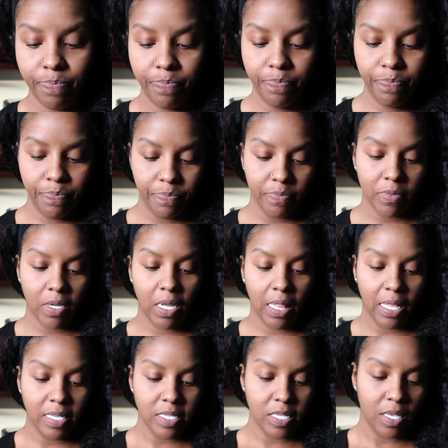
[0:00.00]

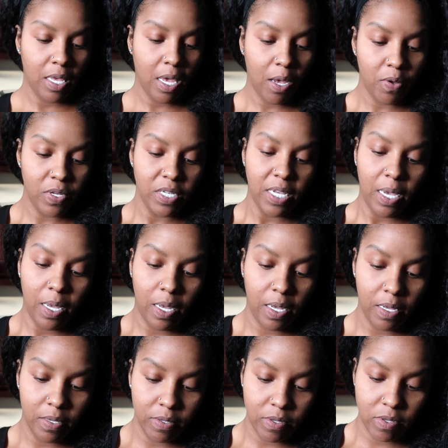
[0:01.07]
Let's see how it
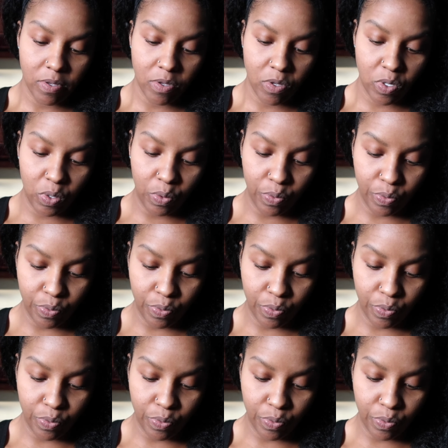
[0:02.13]
tastes.